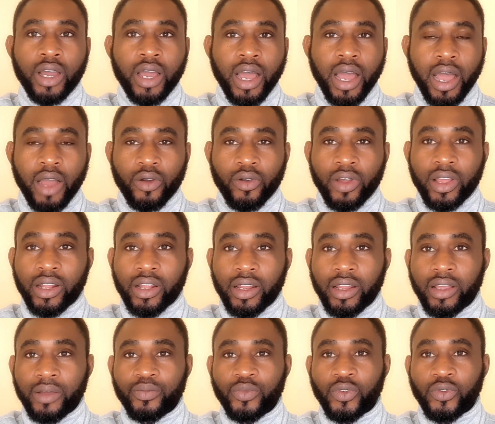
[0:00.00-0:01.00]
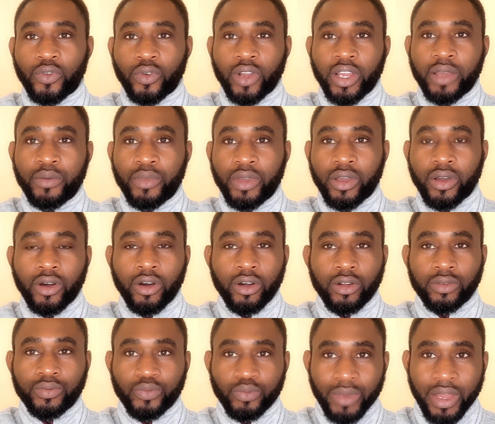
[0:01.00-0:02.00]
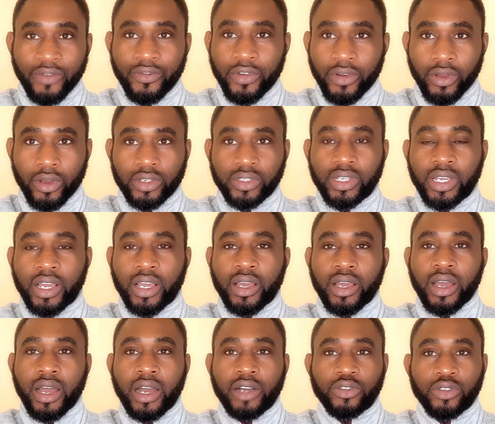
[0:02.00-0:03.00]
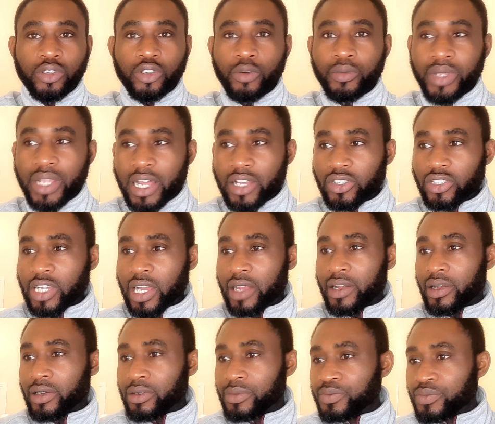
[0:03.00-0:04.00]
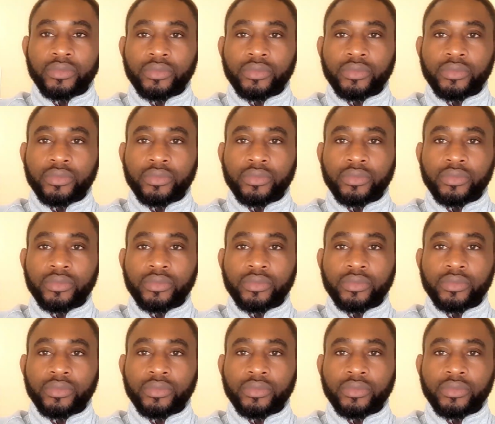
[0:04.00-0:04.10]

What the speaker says: are currently following me on my various social media channel.